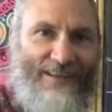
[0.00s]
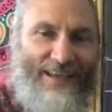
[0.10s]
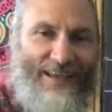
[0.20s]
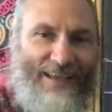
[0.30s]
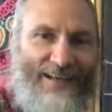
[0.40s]

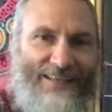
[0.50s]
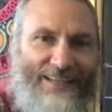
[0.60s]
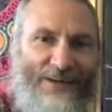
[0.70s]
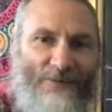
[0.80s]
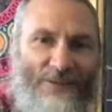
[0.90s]
And I
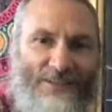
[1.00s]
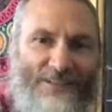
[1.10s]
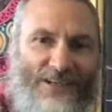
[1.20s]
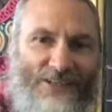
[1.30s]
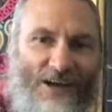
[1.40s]
think we'll
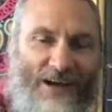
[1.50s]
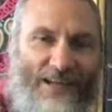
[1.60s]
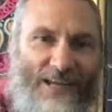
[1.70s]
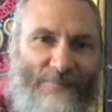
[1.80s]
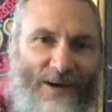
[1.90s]
start
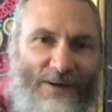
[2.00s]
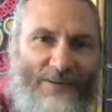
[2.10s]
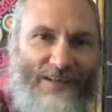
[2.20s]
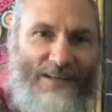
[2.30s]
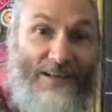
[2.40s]
talking about
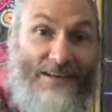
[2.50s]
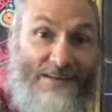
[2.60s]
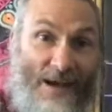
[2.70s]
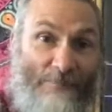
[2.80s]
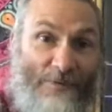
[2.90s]

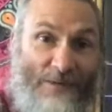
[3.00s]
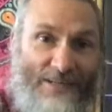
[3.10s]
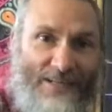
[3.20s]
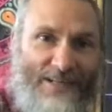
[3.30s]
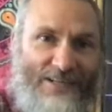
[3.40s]
numbers
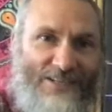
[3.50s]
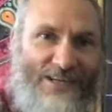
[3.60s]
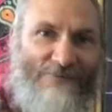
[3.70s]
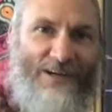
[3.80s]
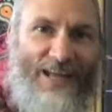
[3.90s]
in a
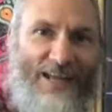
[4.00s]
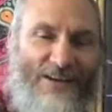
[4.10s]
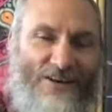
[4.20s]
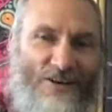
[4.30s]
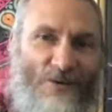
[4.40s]
different
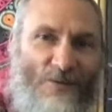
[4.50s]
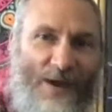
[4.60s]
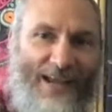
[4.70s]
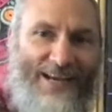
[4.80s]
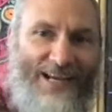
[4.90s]
and new
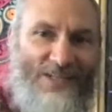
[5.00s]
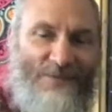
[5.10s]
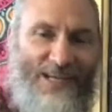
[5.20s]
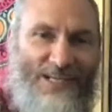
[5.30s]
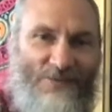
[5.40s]
way next
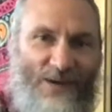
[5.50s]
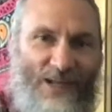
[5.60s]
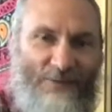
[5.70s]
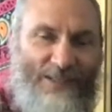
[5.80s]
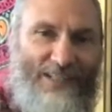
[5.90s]
week as
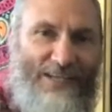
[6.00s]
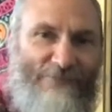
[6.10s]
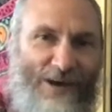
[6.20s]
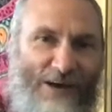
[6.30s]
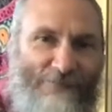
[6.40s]
well. We'll
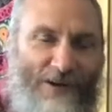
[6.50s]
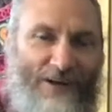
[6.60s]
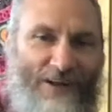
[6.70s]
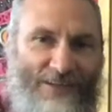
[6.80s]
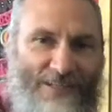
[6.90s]
leave off
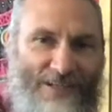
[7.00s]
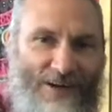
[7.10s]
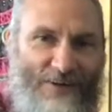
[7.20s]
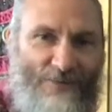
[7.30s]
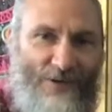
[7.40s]
all this
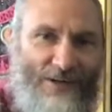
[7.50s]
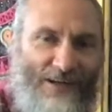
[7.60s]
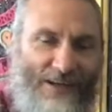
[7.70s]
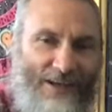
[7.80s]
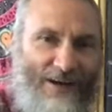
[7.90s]
hard work
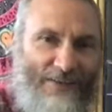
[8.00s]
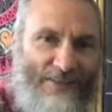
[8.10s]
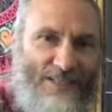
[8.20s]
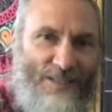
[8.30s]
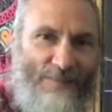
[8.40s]
on
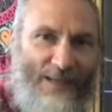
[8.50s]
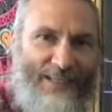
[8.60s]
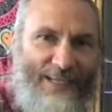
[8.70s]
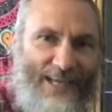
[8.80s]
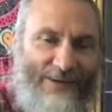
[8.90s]
the
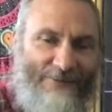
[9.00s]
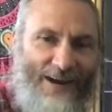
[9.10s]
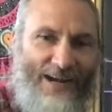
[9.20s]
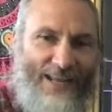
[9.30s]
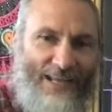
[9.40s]
spelling and
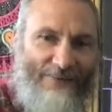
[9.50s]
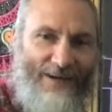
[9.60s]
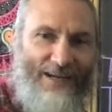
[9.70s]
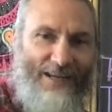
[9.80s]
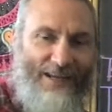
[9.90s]
writing and
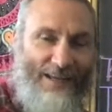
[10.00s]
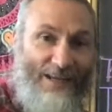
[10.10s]
reading,